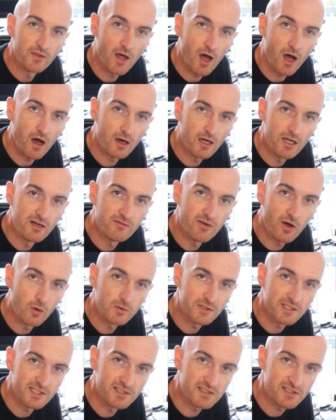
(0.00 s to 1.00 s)
the higher
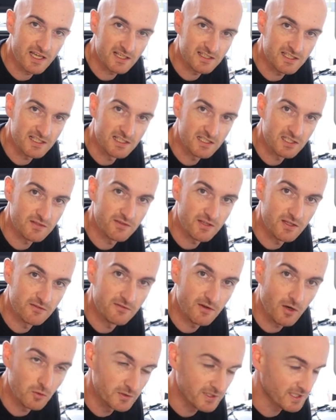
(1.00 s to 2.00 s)
voltage settings for the
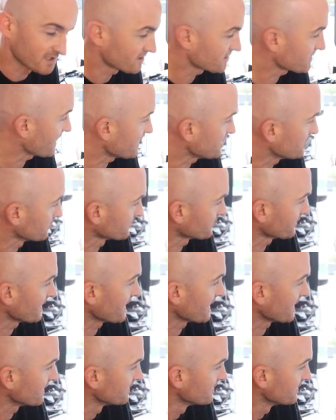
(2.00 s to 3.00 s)
voltage scales
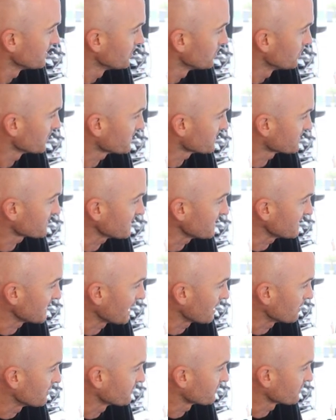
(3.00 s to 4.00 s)
there. You can see
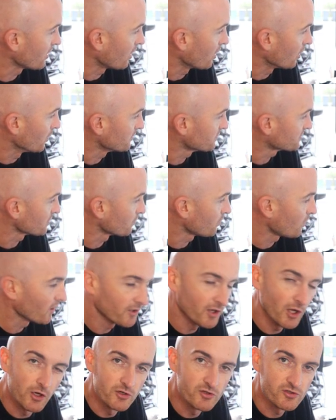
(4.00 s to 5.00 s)
now we've got up to
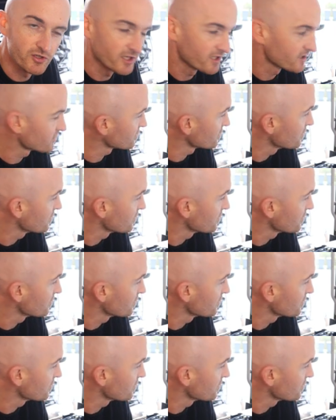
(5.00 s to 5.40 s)
100,